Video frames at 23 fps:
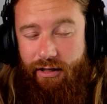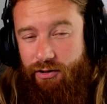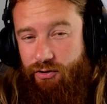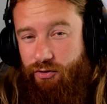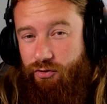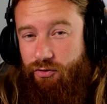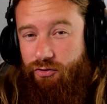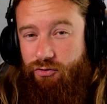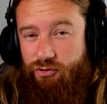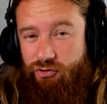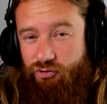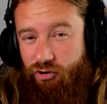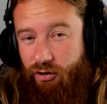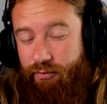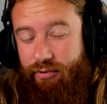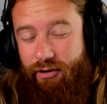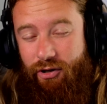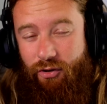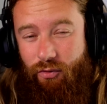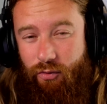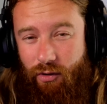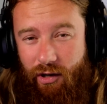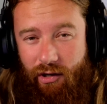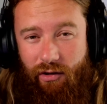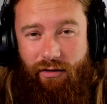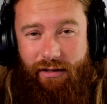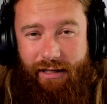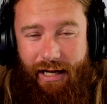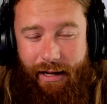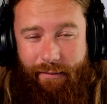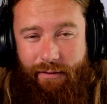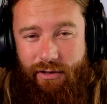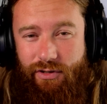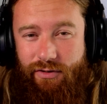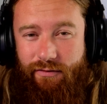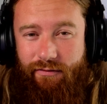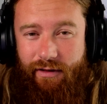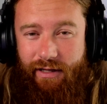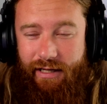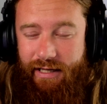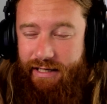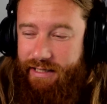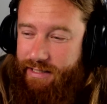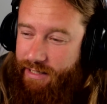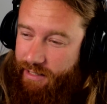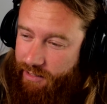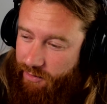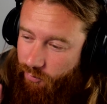you can drop quite a lot of damage with these